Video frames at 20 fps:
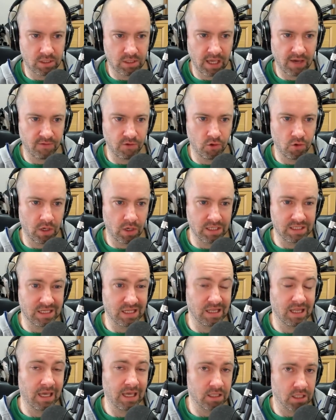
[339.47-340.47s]
is giving you a
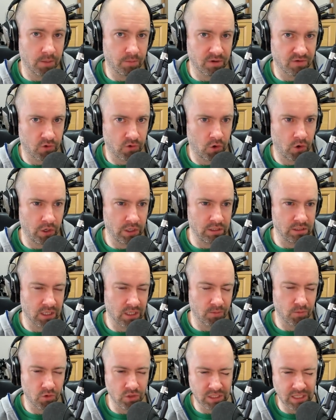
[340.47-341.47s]
select number of coins.
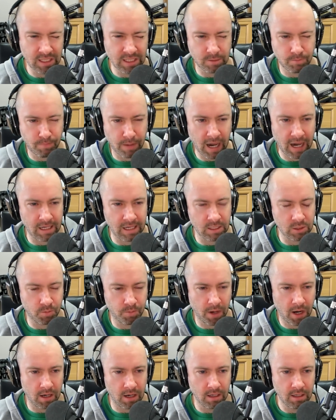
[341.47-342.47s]
I'm not saying it's biased,
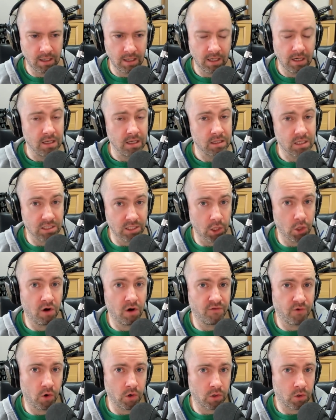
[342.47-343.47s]
but there's a
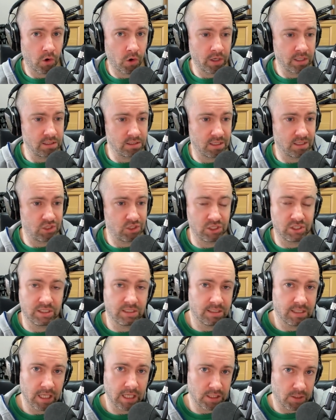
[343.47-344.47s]
lot of altcoins that just
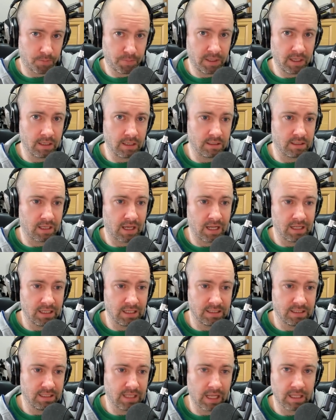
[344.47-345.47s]
disappeared and
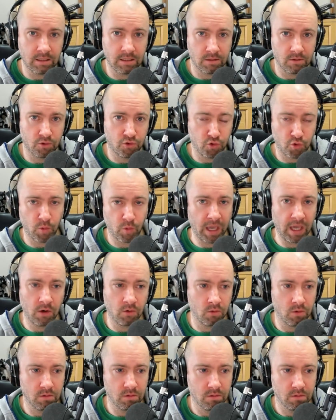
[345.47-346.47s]
they didn't do
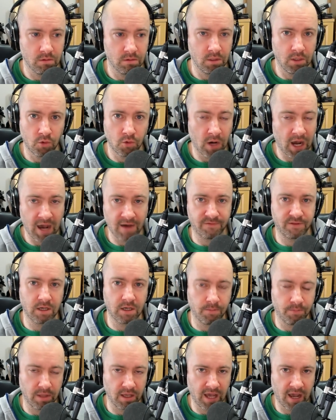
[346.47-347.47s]
well. You know, after
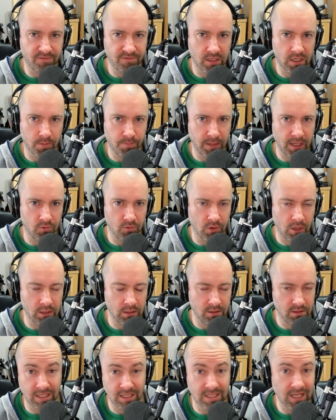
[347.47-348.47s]
a after a bear
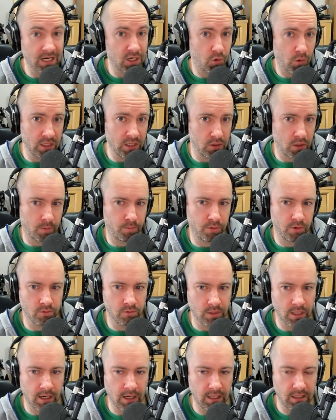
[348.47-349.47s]
run, they didn't go into a
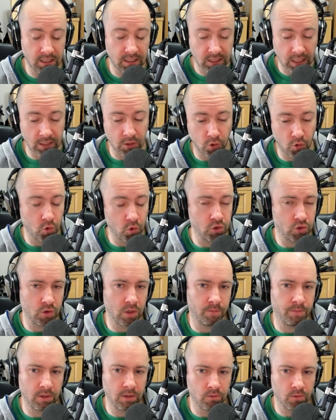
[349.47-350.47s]
bull, uh, they didn't go
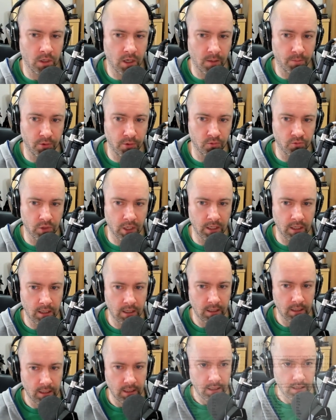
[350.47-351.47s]
to a bull a bull run.
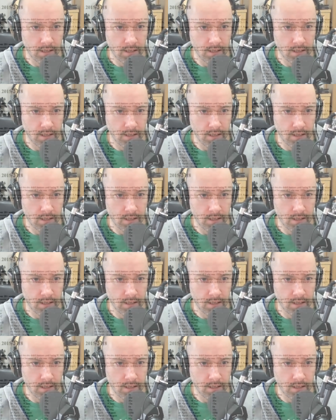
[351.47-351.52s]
